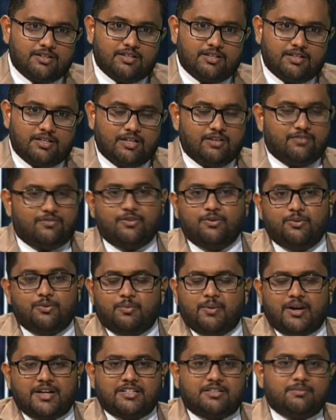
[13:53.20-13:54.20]
If you
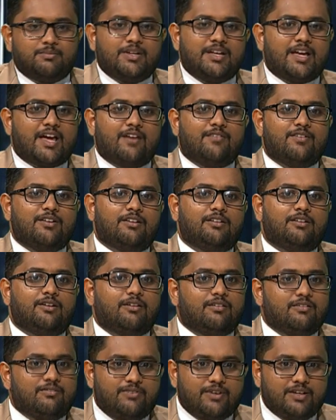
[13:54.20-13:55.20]
might be having a lot
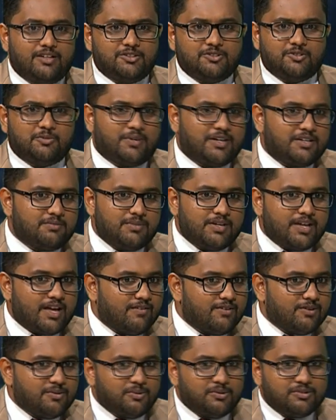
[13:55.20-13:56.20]
of wells, you might be
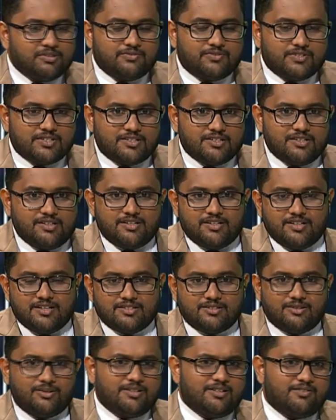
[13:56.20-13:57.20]
having all the
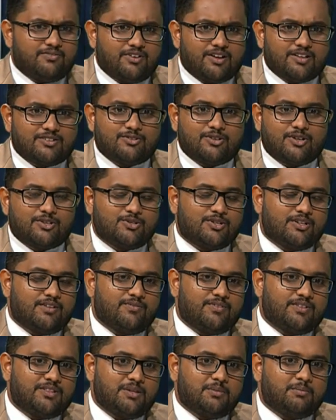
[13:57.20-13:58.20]
facilities or infrastructure and
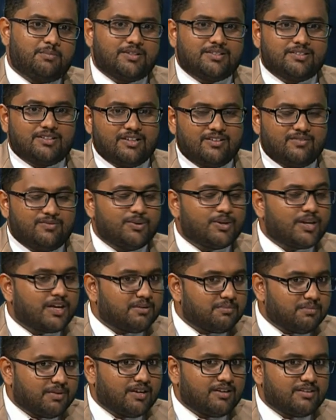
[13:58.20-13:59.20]
everything, but if you
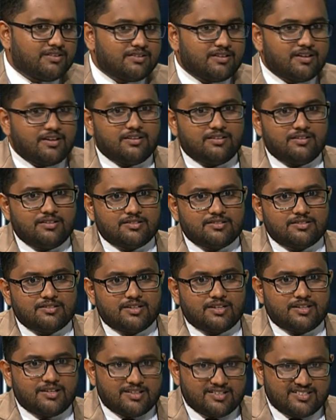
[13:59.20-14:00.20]
can maintain this
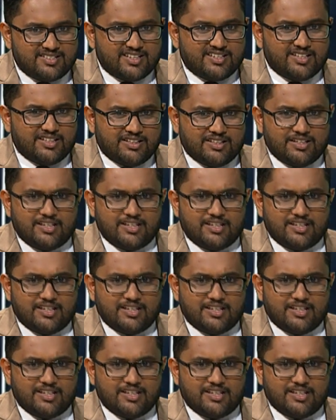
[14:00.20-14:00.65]
setting,